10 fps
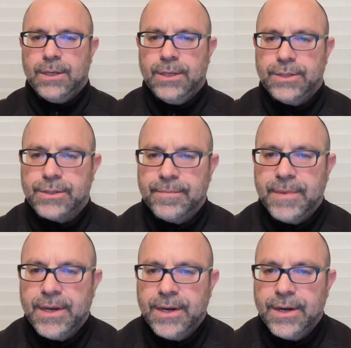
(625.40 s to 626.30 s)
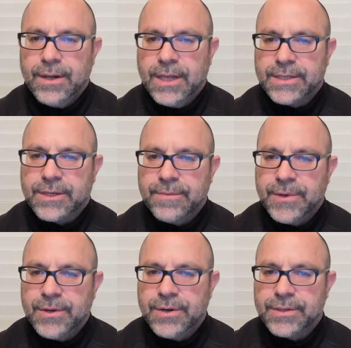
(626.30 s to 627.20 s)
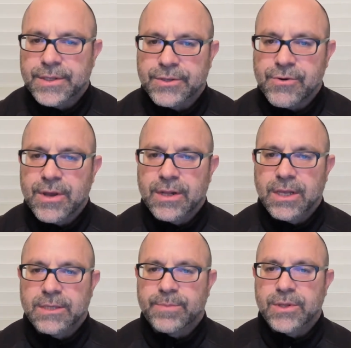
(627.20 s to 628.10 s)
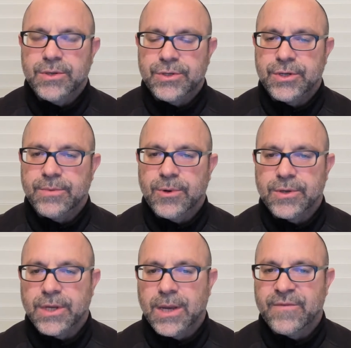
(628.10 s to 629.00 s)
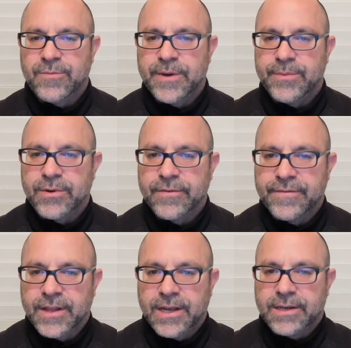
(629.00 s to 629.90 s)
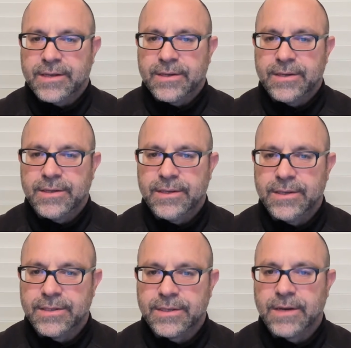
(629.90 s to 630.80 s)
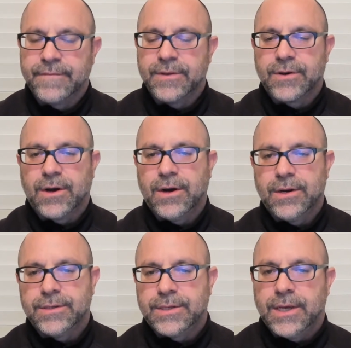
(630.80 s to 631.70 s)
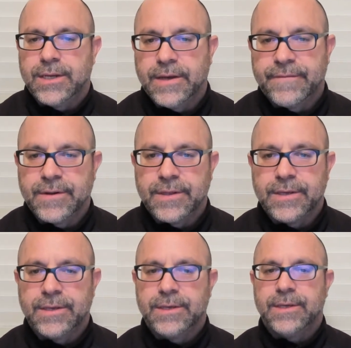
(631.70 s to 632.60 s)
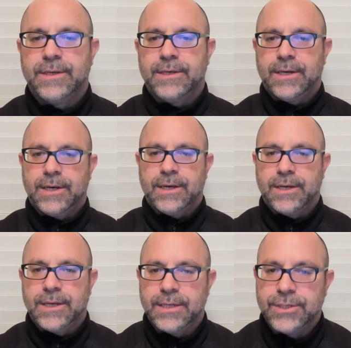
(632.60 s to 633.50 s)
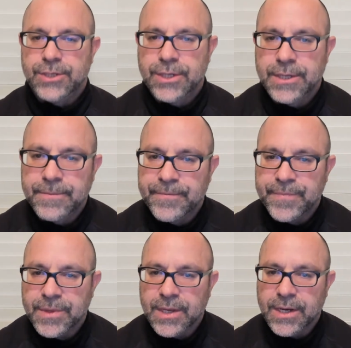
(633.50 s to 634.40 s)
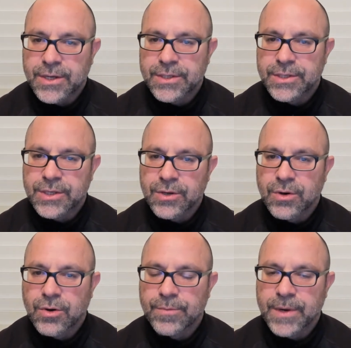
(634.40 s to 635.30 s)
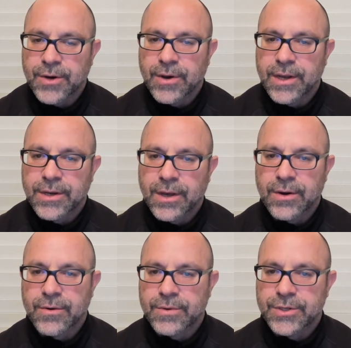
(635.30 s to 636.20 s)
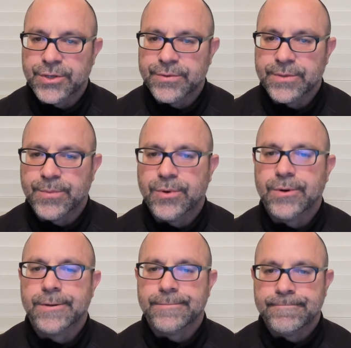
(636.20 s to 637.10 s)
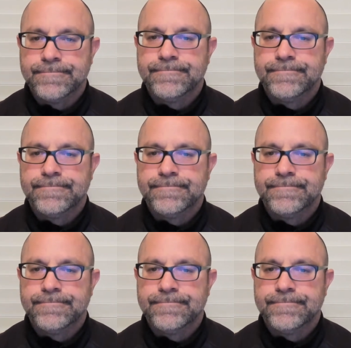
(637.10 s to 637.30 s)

Samir, less commuters has created less pollution and more time for people to reflect instead of in their cars. Yeah, definitely. And Jim, I couldn't see or hold my granddaughter when she was born